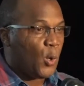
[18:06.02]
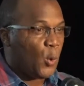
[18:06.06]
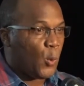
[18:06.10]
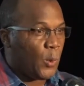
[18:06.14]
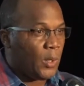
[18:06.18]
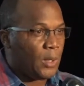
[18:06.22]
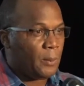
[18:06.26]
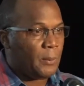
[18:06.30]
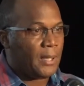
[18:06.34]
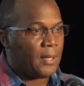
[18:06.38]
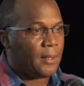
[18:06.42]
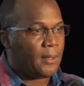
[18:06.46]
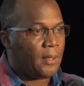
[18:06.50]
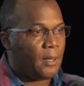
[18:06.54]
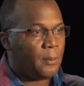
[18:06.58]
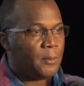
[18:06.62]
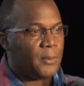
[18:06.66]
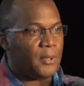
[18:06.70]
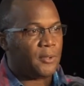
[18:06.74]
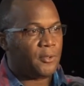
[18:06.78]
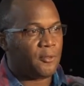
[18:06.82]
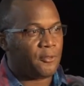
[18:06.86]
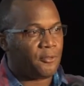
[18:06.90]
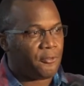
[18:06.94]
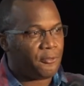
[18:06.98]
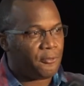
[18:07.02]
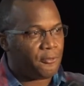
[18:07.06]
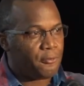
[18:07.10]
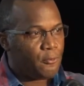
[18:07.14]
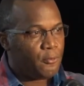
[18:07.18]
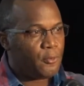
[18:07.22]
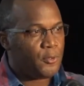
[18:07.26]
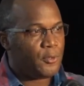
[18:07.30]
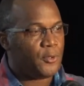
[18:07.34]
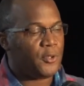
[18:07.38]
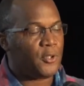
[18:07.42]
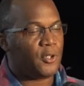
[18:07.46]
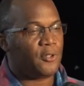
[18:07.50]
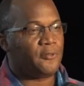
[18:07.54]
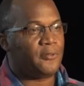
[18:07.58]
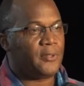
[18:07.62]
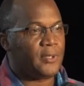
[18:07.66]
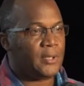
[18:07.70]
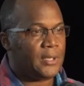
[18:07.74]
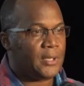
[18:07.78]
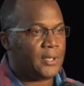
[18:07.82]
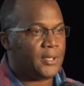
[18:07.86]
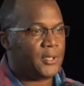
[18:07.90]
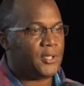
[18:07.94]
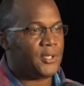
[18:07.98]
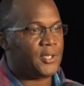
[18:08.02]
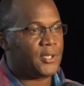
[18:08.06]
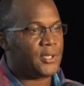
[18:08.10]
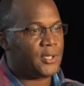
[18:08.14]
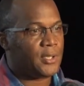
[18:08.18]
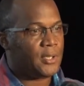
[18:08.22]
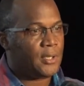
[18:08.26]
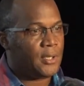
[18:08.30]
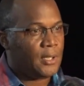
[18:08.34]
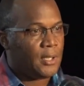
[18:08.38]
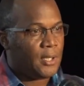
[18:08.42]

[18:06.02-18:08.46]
will be coming through your village,